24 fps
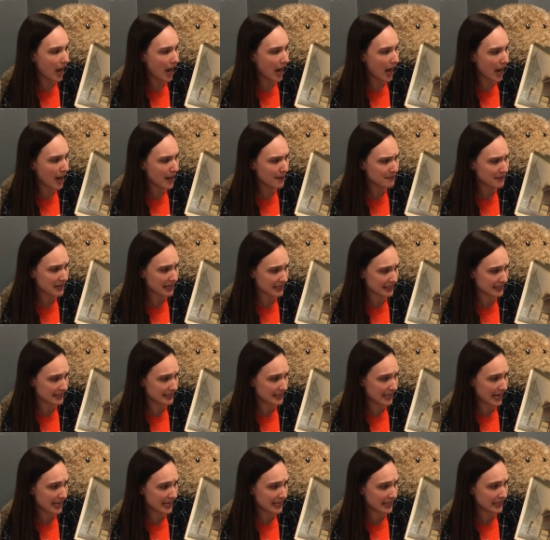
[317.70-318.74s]
"I'm not
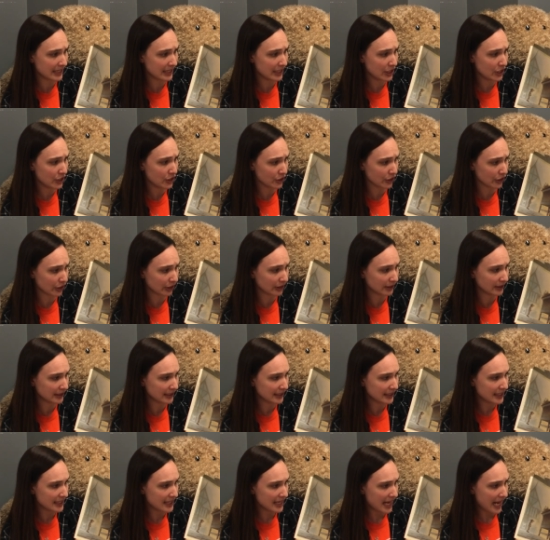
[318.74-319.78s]
staying here,"
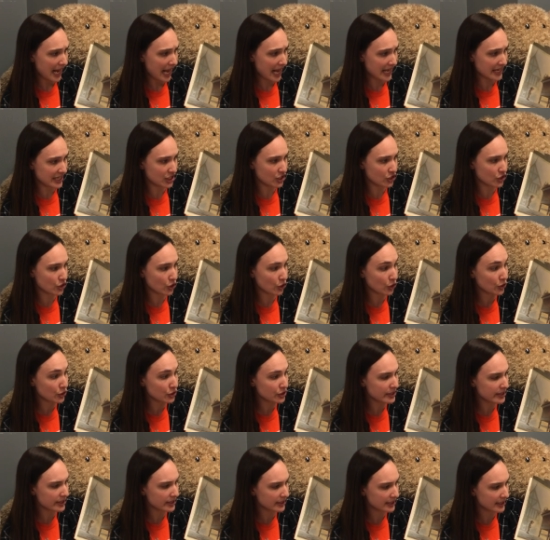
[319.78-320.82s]
and he
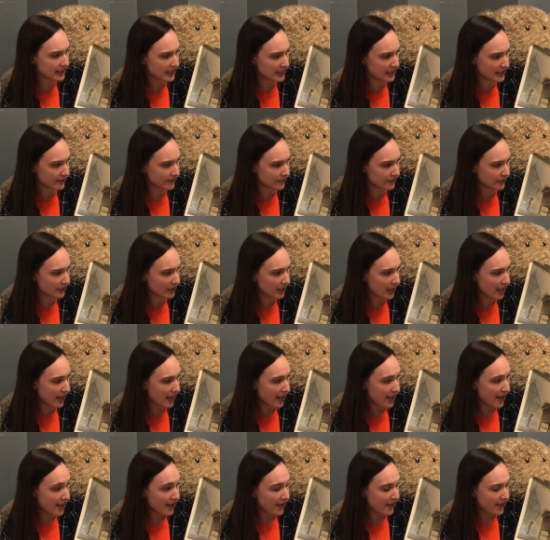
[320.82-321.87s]
turned to leave.
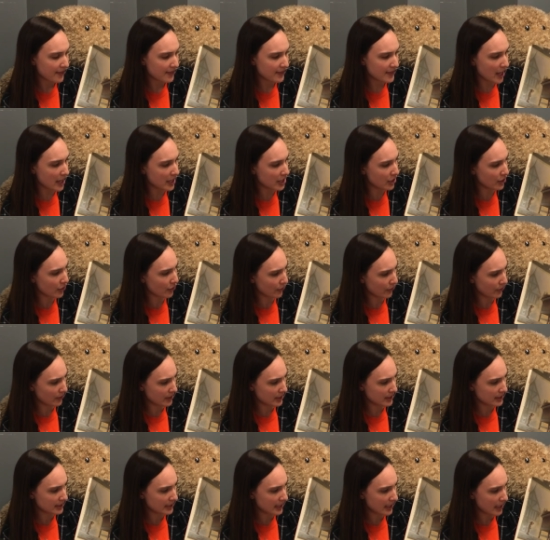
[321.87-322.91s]
Then he heard
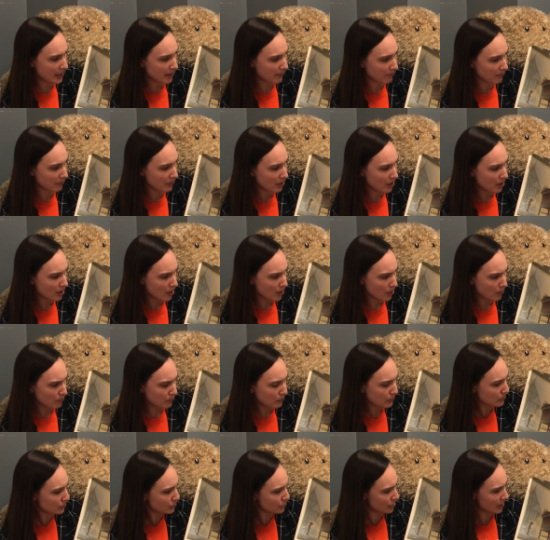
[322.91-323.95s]
his name.
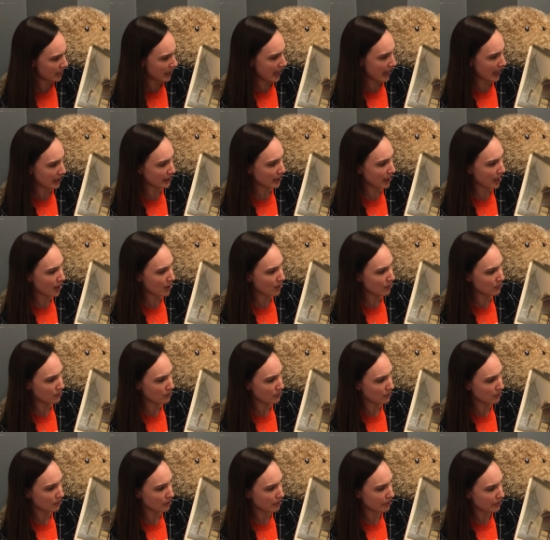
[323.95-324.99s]
"Punchinello?"
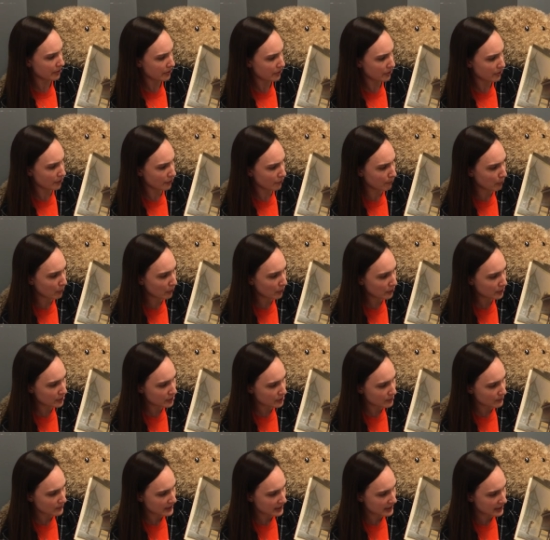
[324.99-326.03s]
The
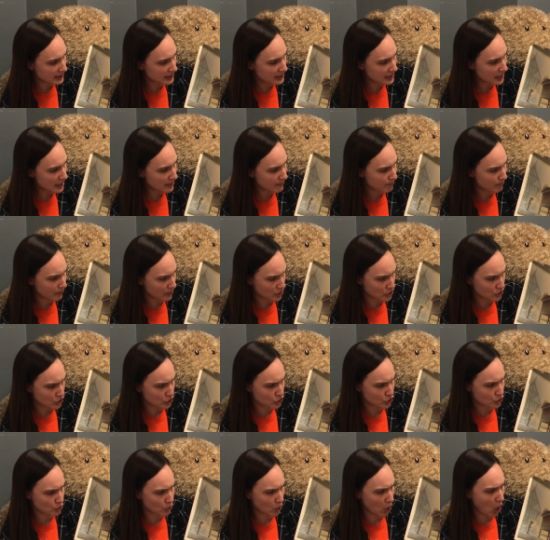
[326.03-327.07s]
voice was deep and
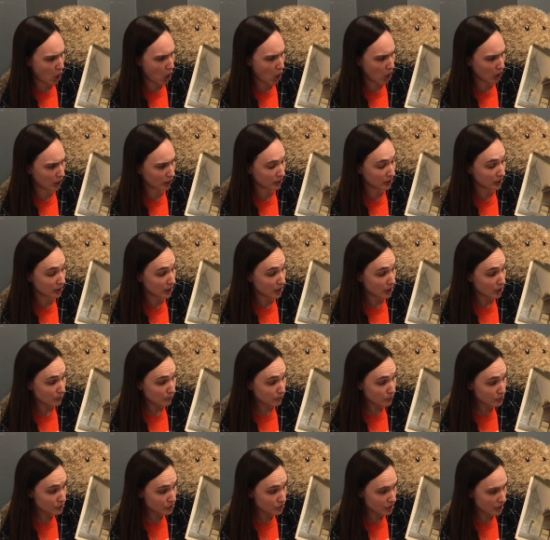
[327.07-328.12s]
strong.
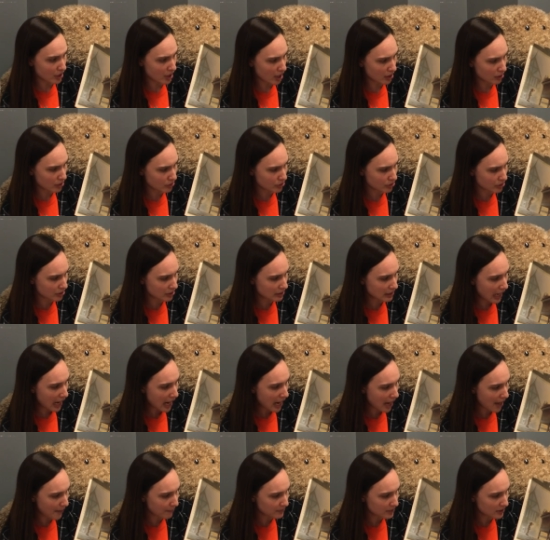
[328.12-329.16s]
Punchinello
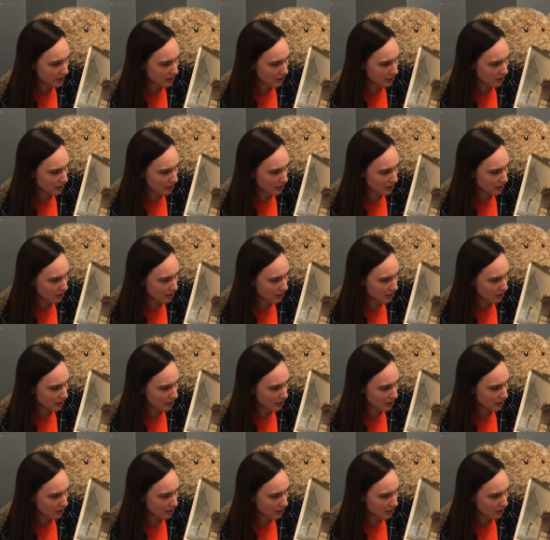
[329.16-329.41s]
stopped.